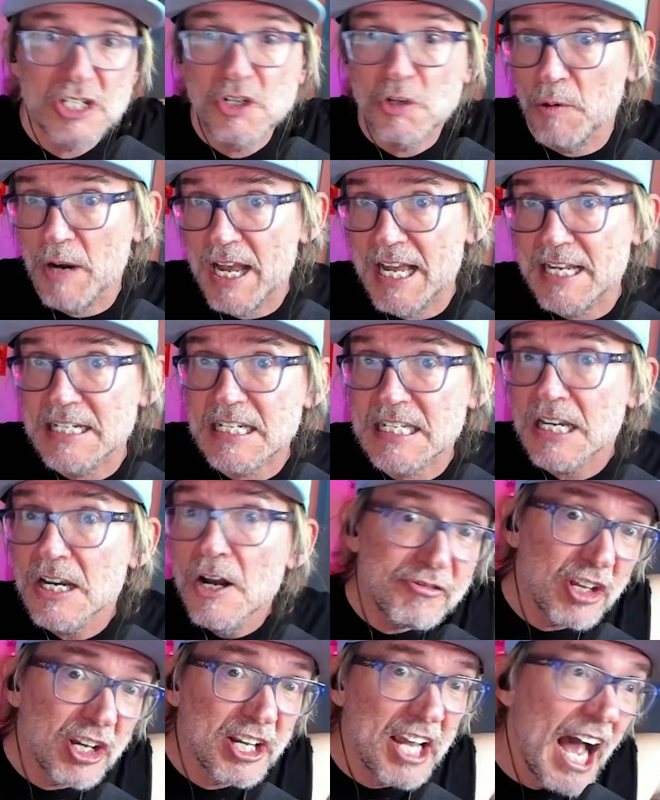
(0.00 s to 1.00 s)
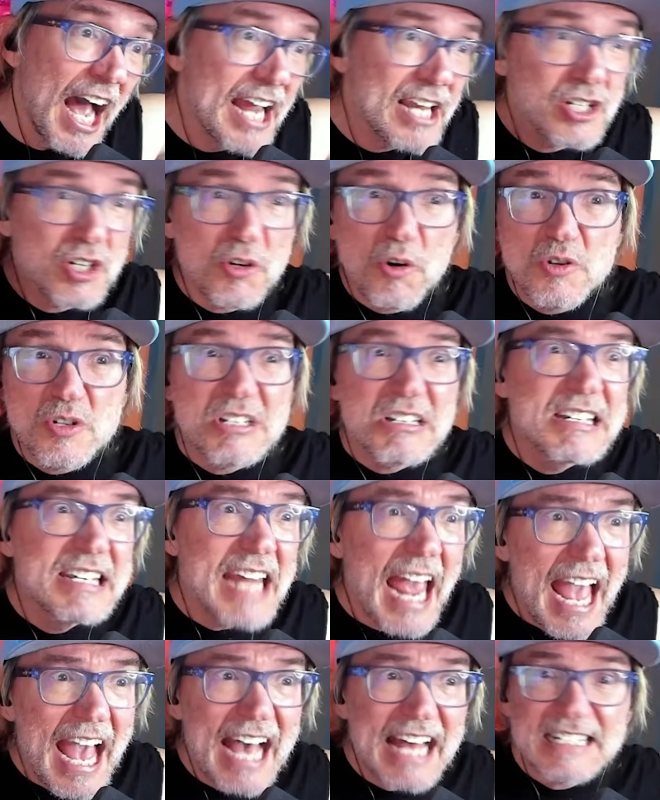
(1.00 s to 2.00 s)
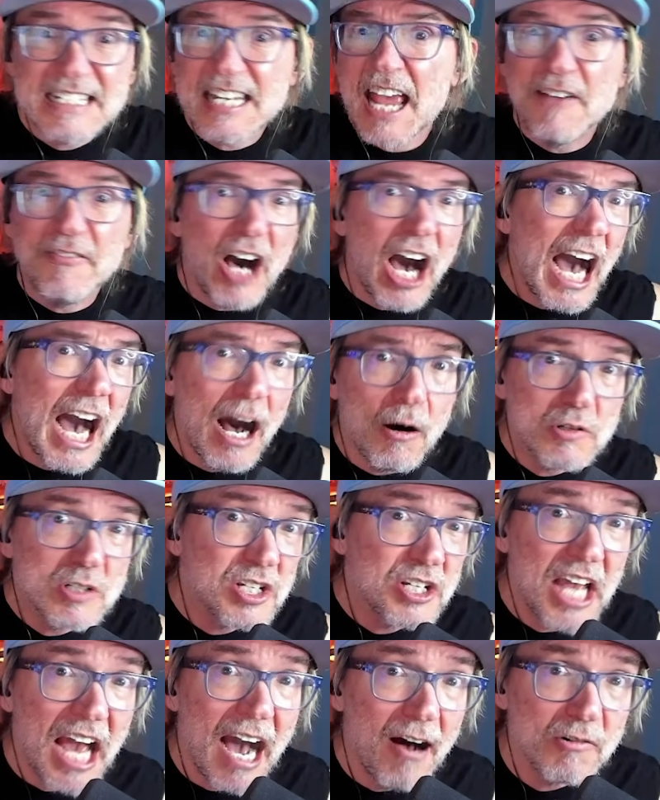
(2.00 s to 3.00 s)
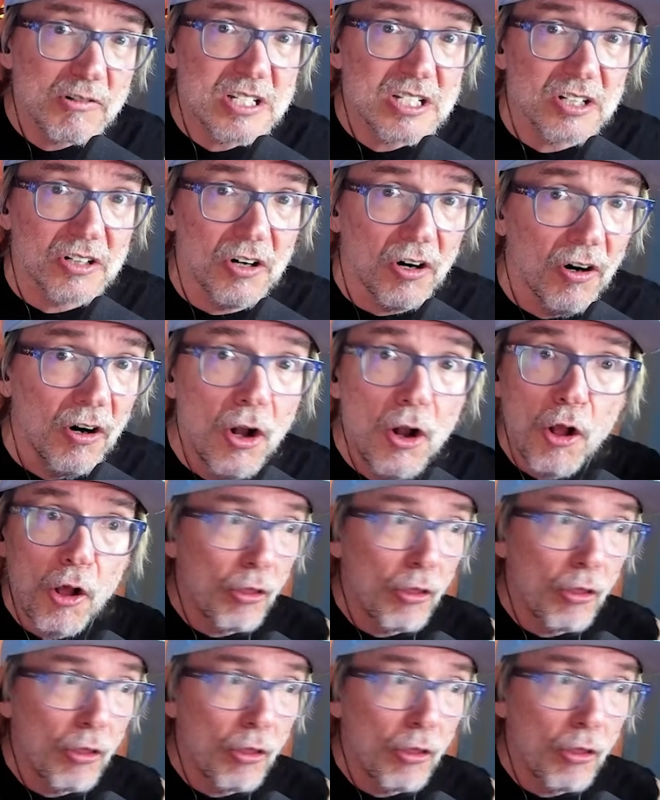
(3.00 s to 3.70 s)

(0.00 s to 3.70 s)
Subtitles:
twins, the guys whose dads have a house counsel.